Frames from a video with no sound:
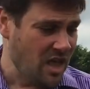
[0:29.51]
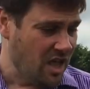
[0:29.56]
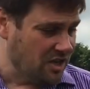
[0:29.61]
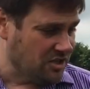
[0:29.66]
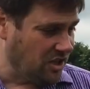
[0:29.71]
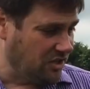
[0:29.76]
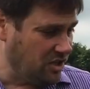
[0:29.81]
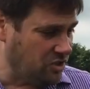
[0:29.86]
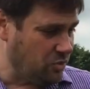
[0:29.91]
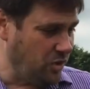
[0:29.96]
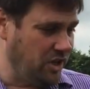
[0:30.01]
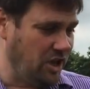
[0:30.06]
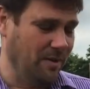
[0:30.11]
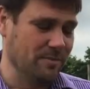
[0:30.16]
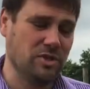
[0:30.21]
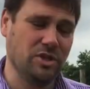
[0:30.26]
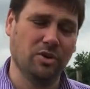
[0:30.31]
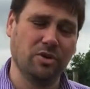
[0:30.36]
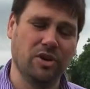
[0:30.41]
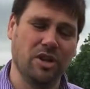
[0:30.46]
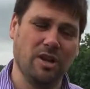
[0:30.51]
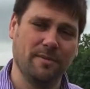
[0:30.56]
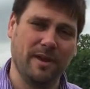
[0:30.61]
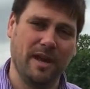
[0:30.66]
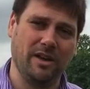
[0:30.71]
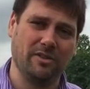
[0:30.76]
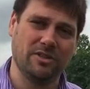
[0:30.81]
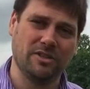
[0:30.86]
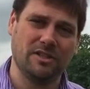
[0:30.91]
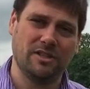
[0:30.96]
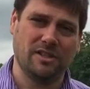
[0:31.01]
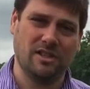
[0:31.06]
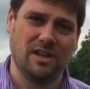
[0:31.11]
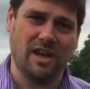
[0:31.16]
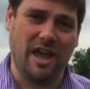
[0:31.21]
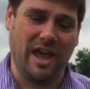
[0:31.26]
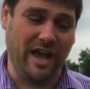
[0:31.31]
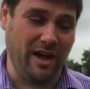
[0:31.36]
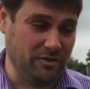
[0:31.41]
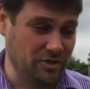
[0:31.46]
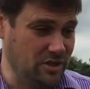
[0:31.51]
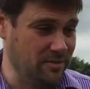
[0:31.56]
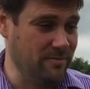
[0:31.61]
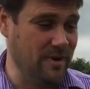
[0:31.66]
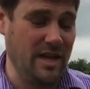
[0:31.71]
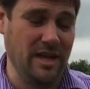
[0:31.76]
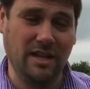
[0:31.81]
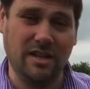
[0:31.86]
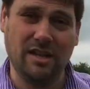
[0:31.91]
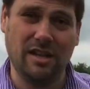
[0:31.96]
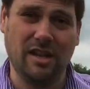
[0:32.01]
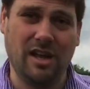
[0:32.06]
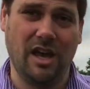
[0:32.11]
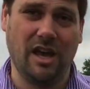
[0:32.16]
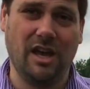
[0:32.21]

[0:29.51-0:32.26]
So this week I'm talking about how to make